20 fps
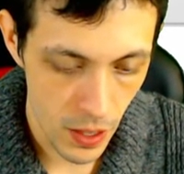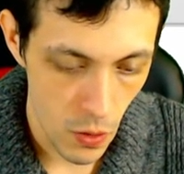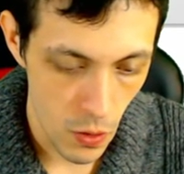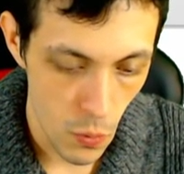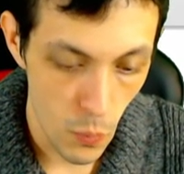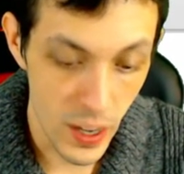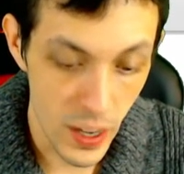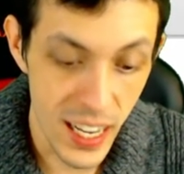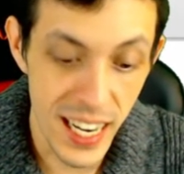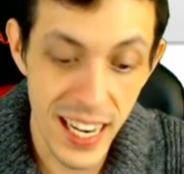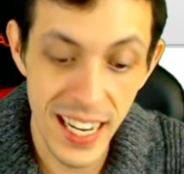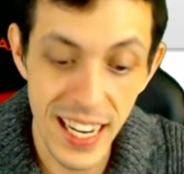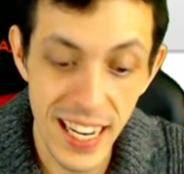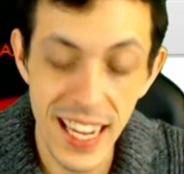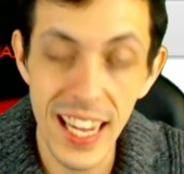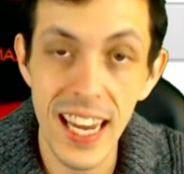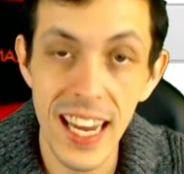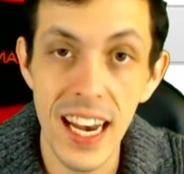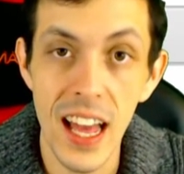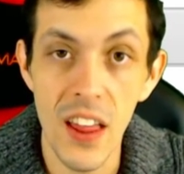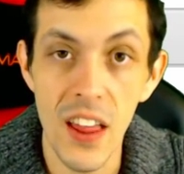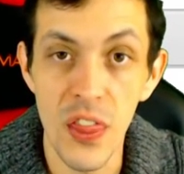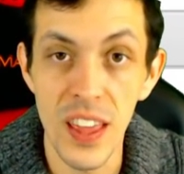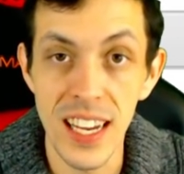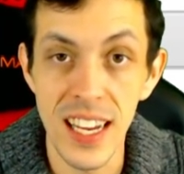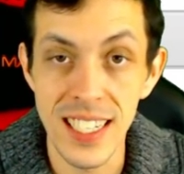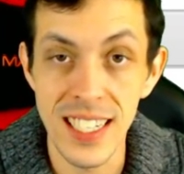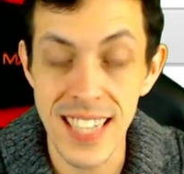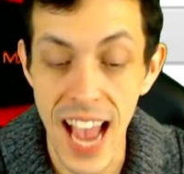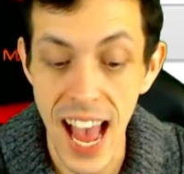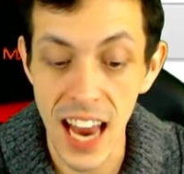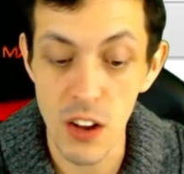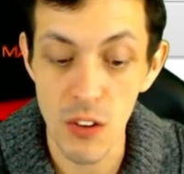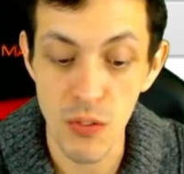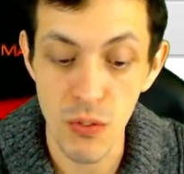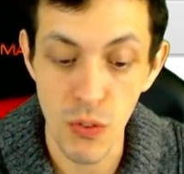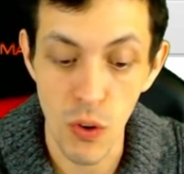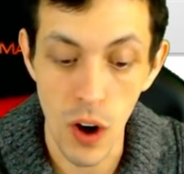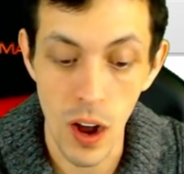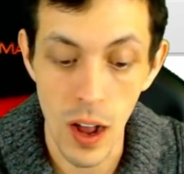we need to get the data
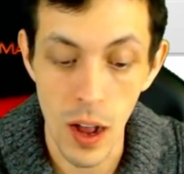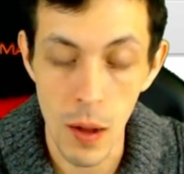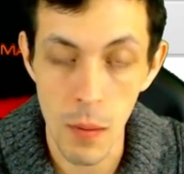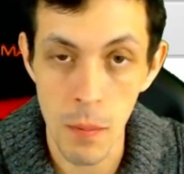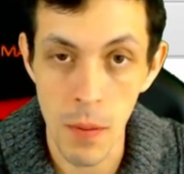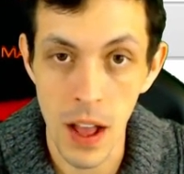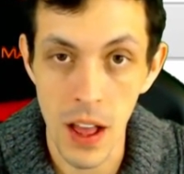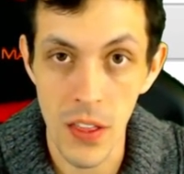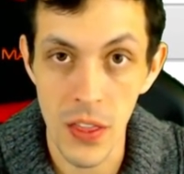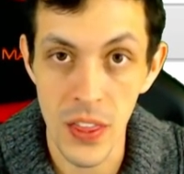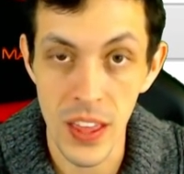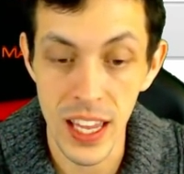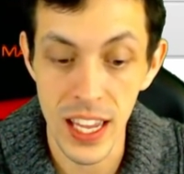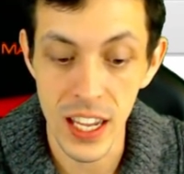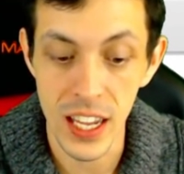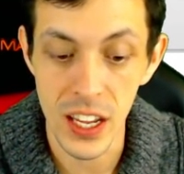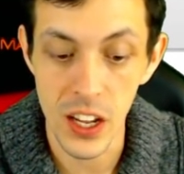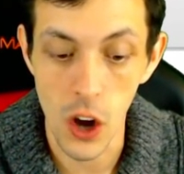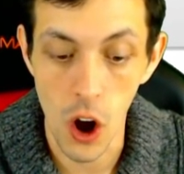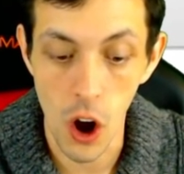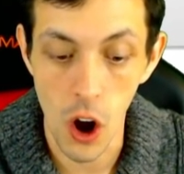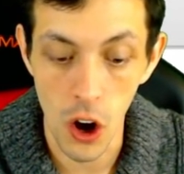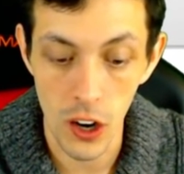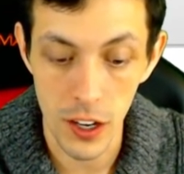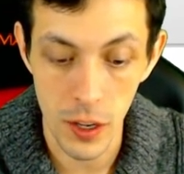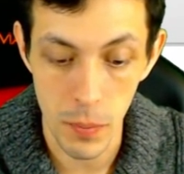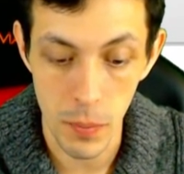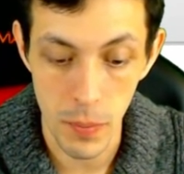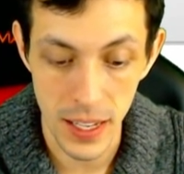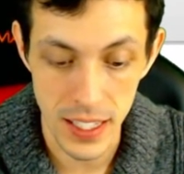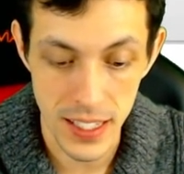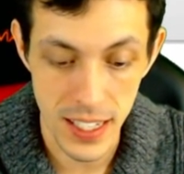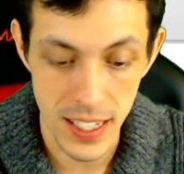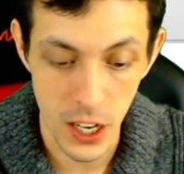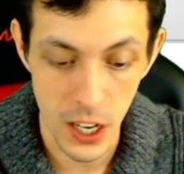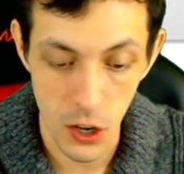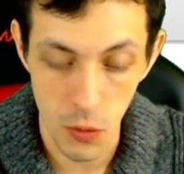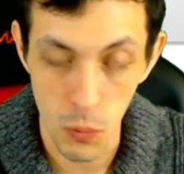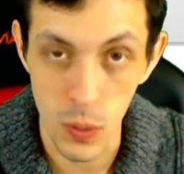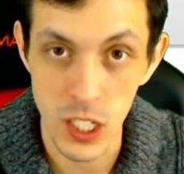from the arguments
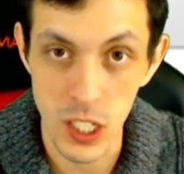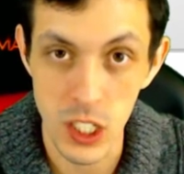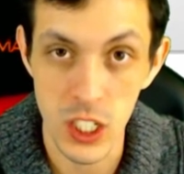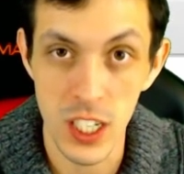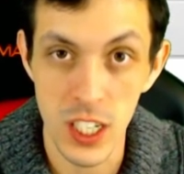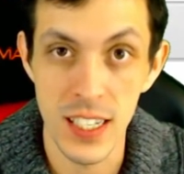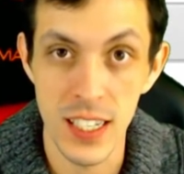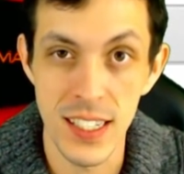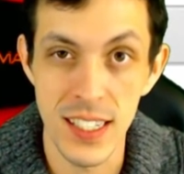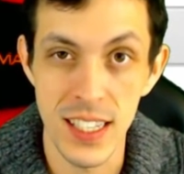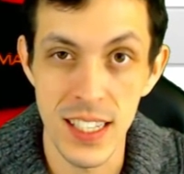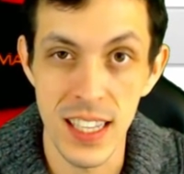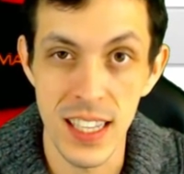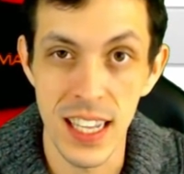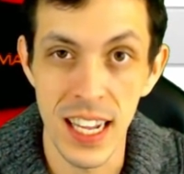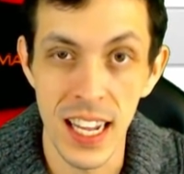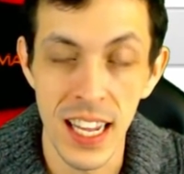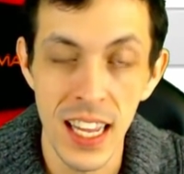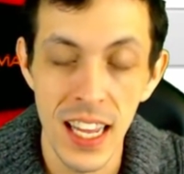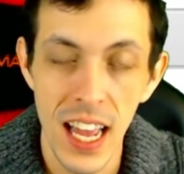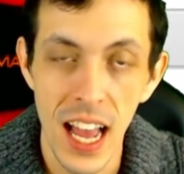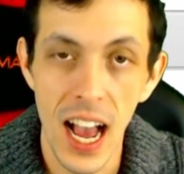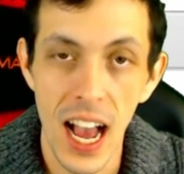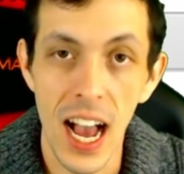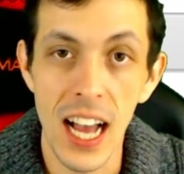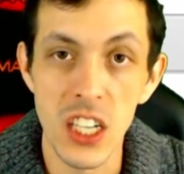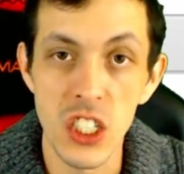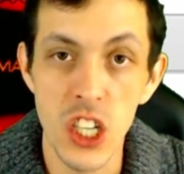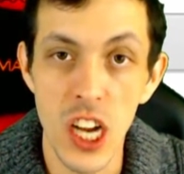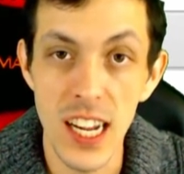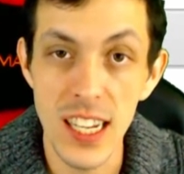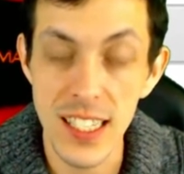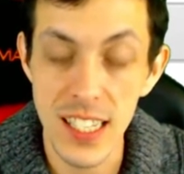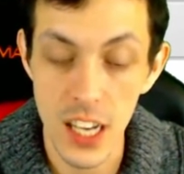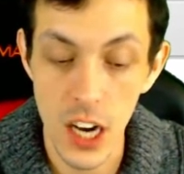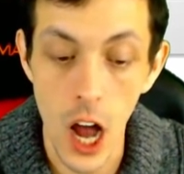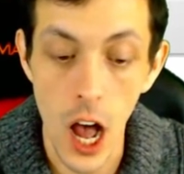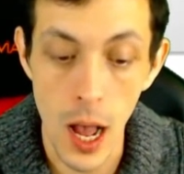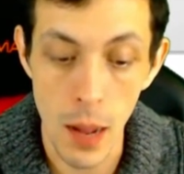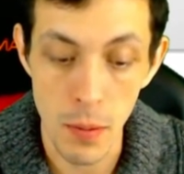here, which is the uh,
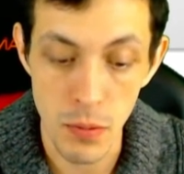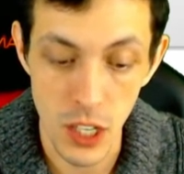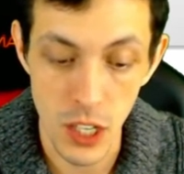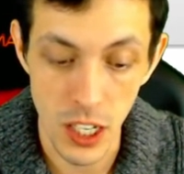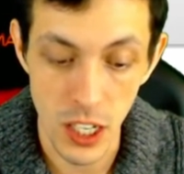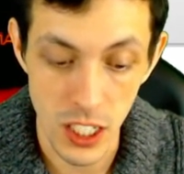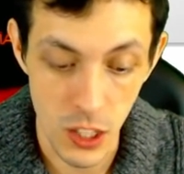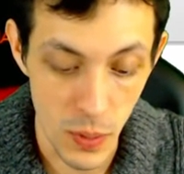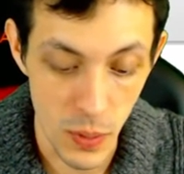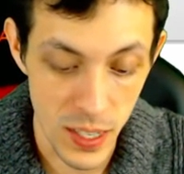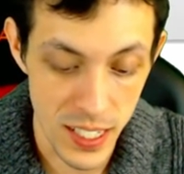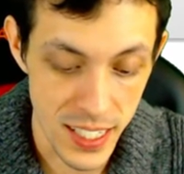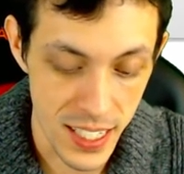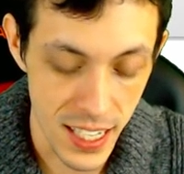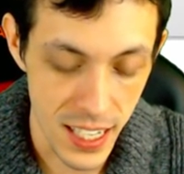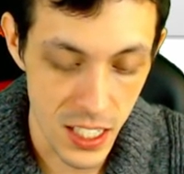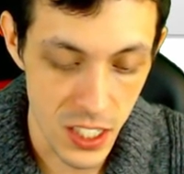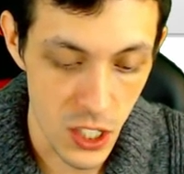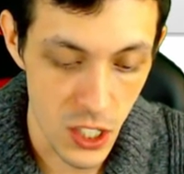JSON object that we sent.